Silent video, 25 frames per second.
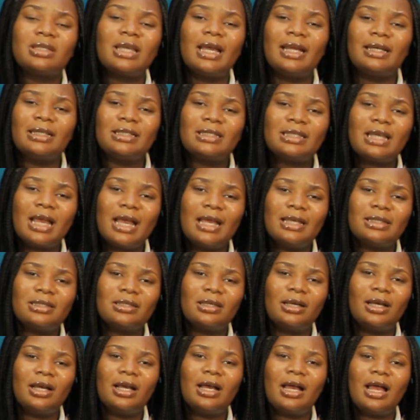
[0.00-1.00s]

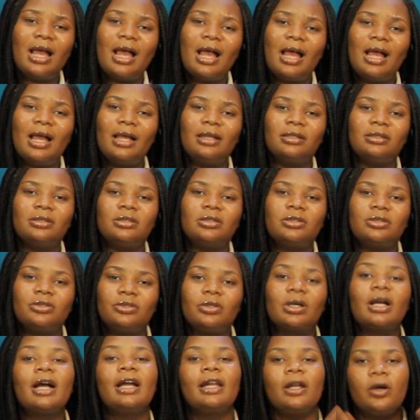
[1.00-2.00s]
sanitizer, and
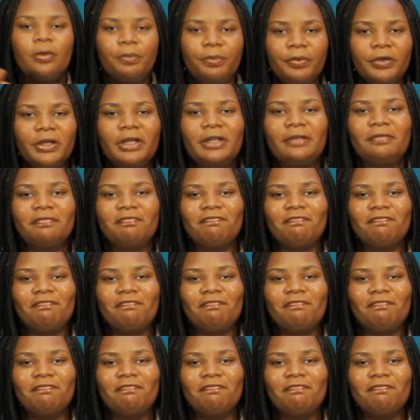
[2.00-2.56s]
you can now pray.